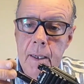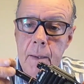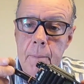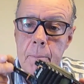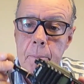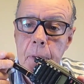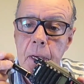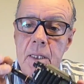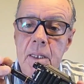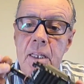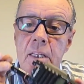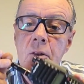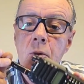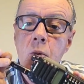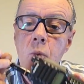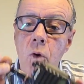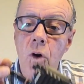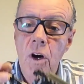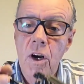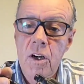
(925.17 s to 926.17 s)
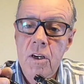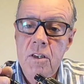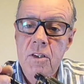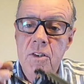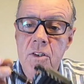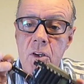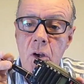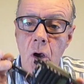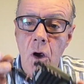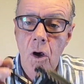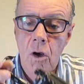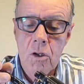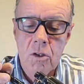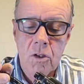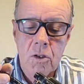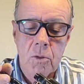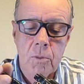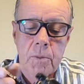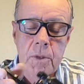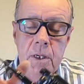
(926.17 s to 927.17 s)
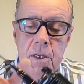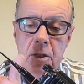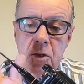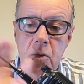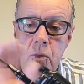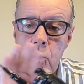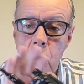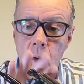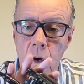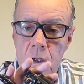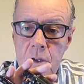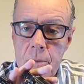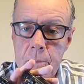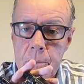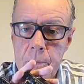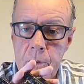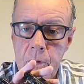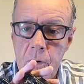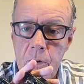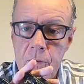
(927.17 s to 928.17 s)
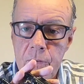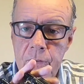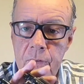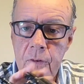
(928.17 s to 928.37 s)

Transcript: but it works awesome. It's waterproof.